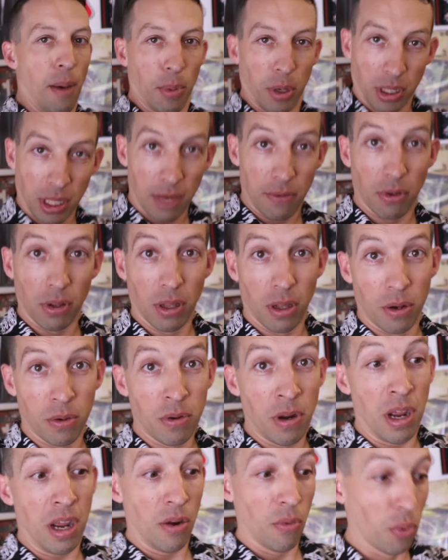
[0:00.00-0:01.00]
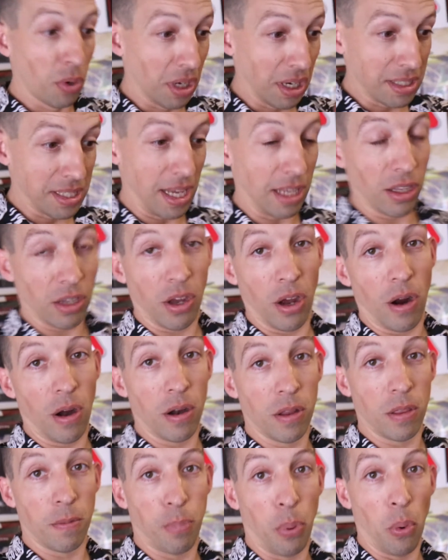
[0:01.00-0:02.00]
I'm gonna leave it alone. We're gonna take the car
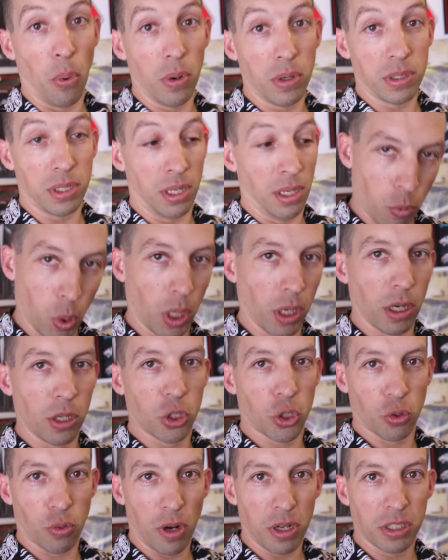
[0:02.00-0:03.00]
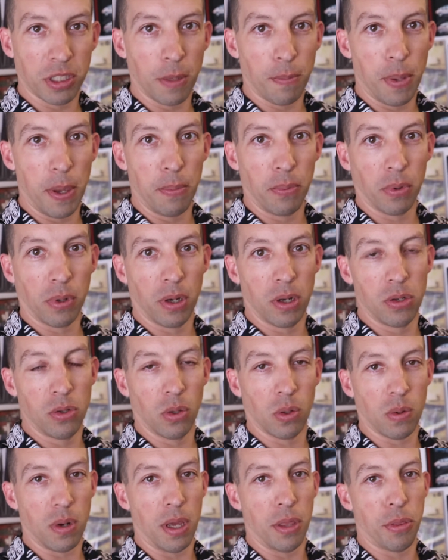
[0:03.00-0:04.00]
to the port. We're gonna trust that people are gonna do
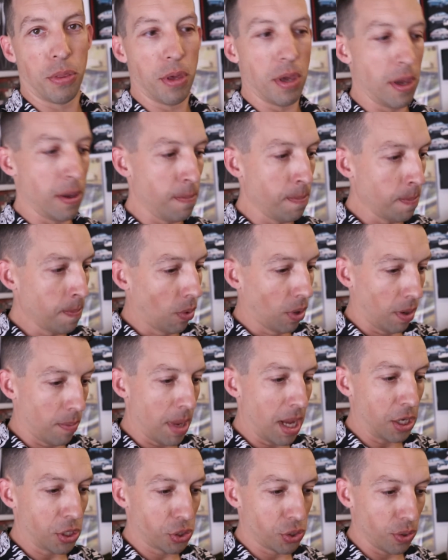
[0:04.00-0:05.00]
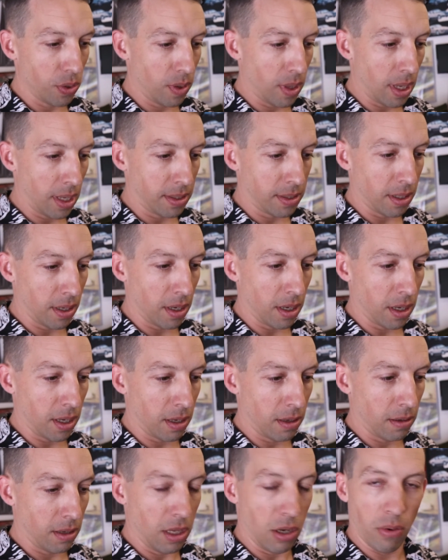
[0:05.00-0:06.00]
the right thing. We're gonna make sure that
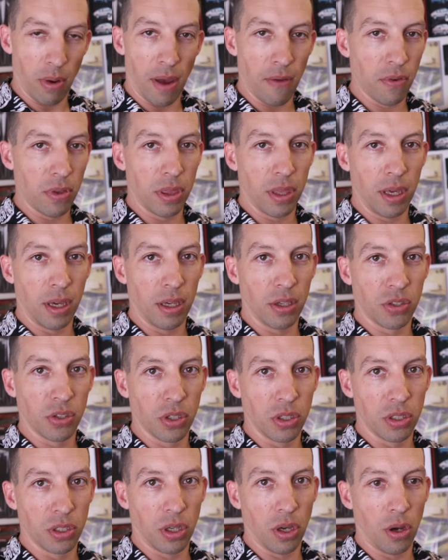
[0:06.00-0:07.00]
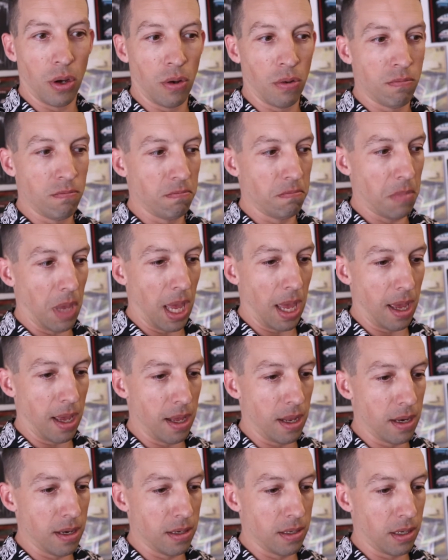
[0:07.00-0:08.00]
everything is good to go.
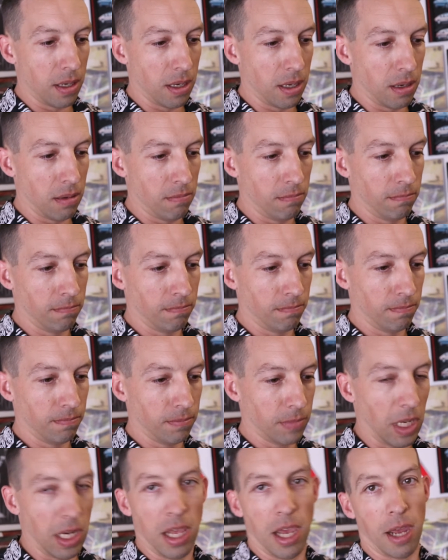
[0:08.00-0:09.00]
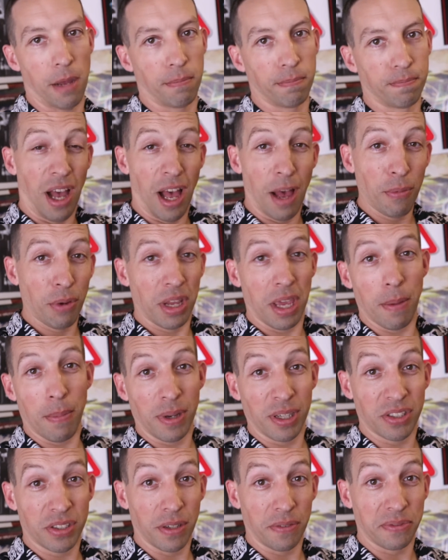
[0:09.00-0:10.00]
And yeah, I'm gonna get
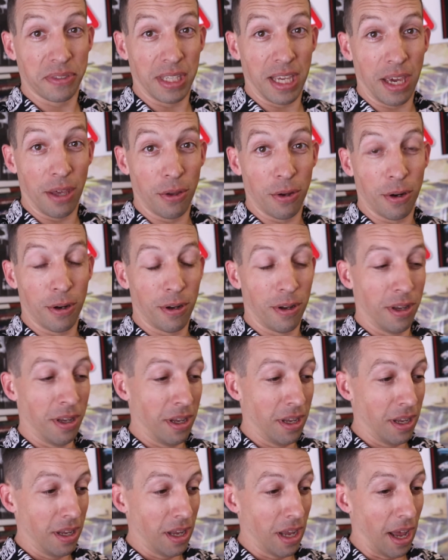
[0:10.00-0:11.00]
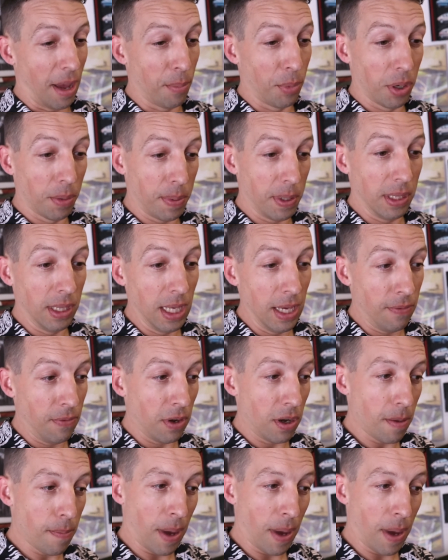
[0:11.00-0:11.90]
my stuff together. I'm gonna be leaving in